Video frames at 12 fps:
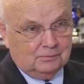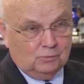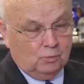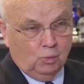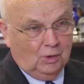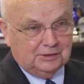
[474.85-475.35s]

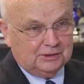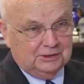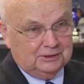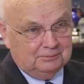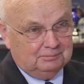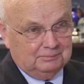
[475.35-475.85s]

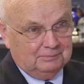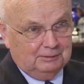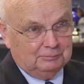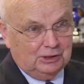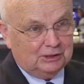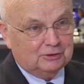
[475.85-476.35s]
wasn't
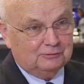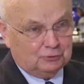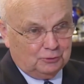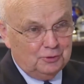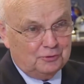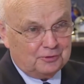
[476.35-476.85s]
objective
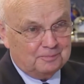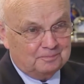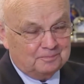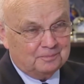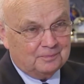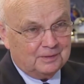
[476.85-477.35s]
truth.
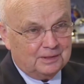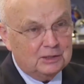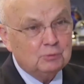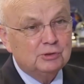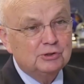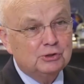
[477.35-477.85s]
It
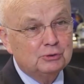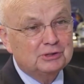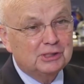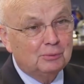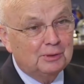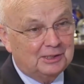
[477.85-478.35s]
was
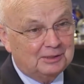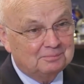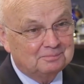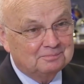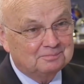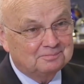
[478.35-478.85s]
utility.
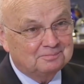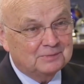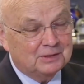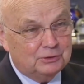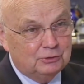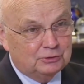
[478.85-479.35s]

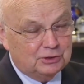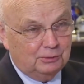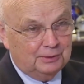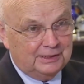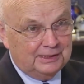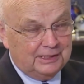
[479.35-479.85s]

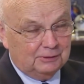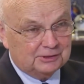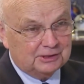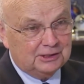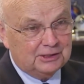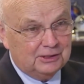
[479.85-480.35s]
Utility in
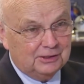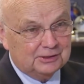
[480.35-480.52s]
Helsinki on